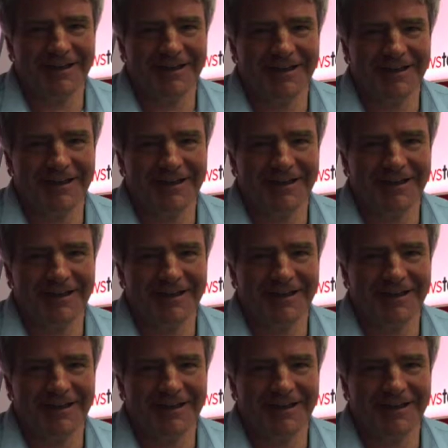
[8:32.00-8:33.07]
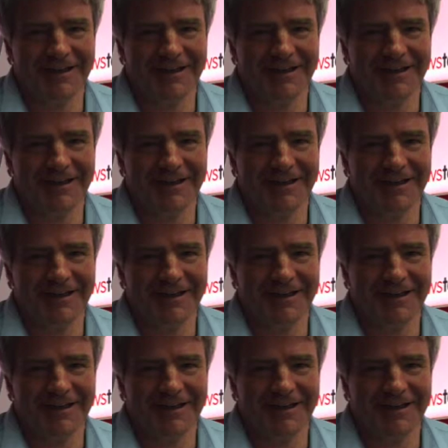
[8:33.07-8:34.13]

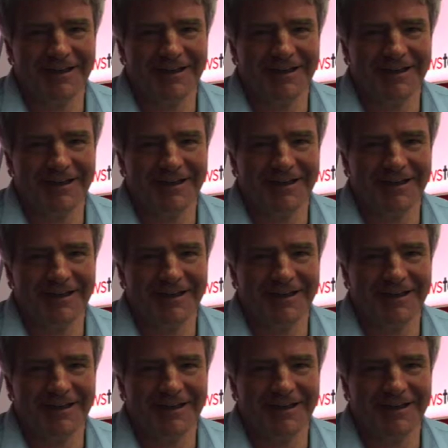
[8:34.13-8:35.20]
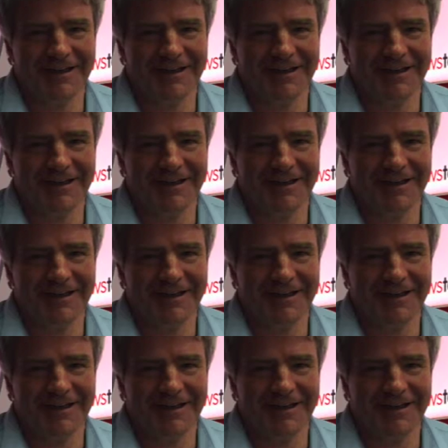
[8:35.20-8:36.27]

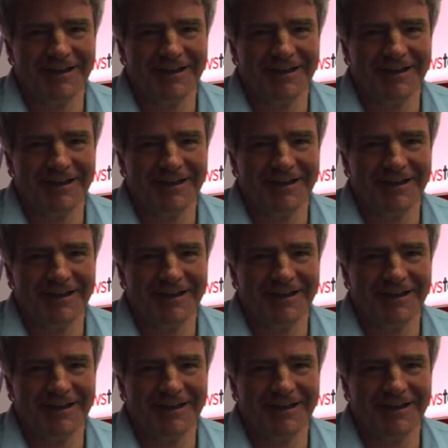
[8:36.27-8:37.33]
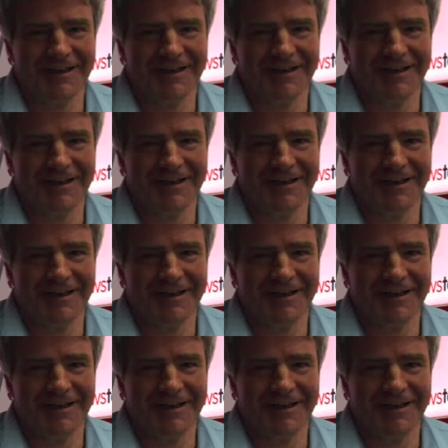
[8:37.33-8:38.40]

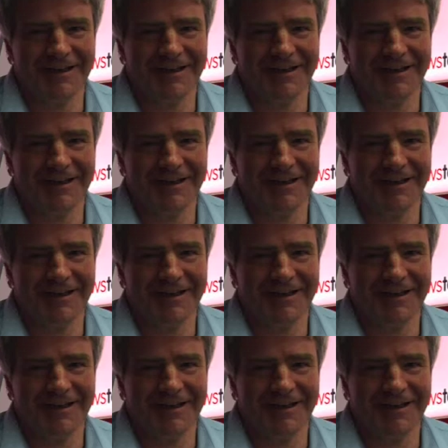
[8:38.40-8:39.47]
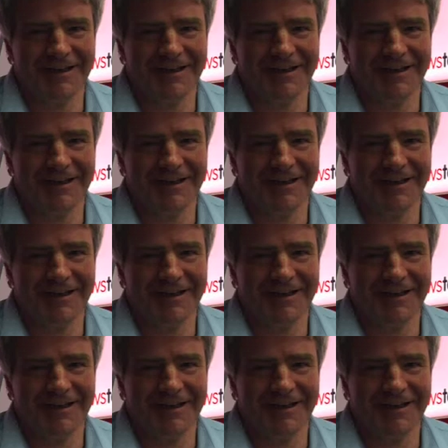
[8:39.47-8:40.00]
The face doesn't move, so there is nothing to read.